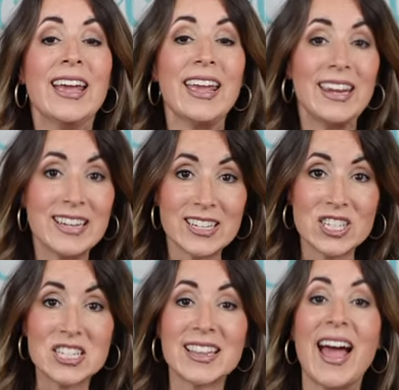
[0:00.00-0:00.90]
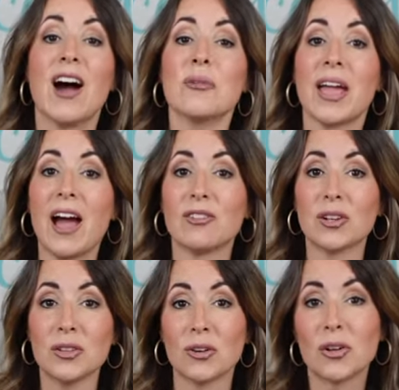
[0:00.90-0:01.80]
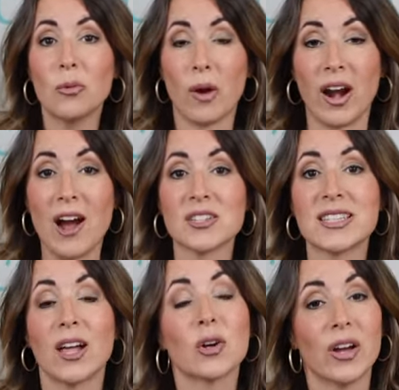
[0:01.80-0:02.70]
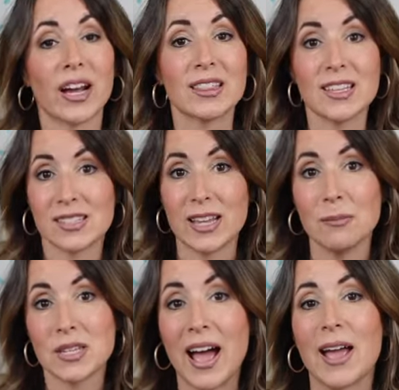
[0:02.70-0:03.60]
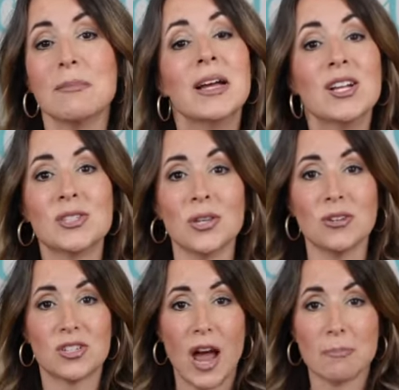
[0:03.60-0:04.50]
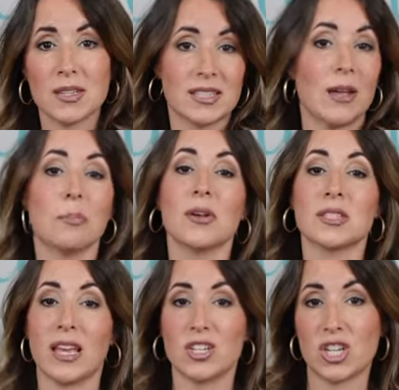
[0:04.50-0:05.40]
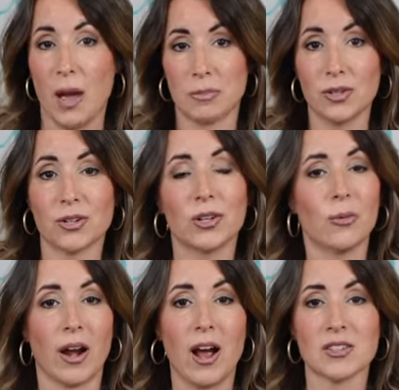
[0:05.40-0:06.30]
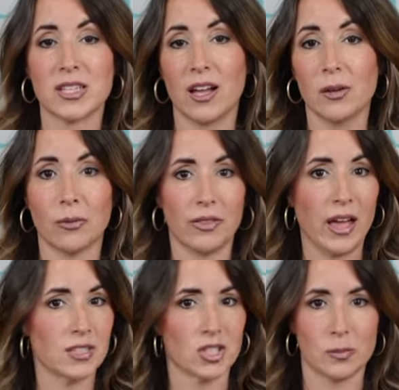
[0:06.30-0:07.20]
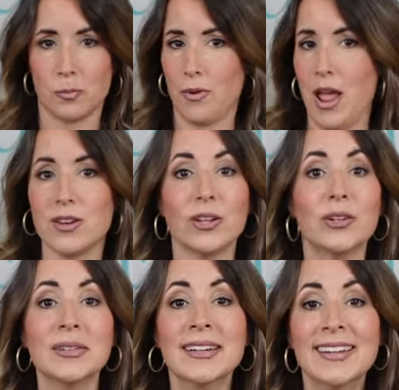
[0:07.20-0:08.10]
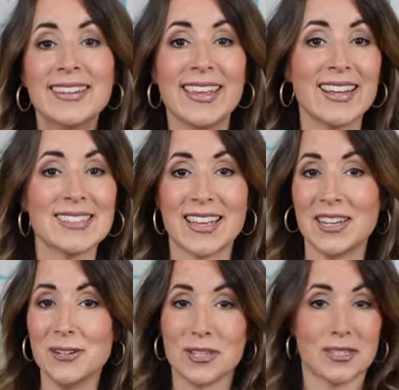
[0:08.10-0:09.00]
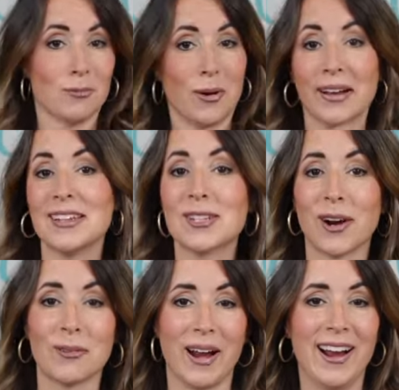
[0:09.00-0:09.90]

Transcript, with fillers: In addition to that, we have our local warehouse sale going at the same time. So you shop the samples and shop the local warehouse sale where that's just brand new things that you just walk into our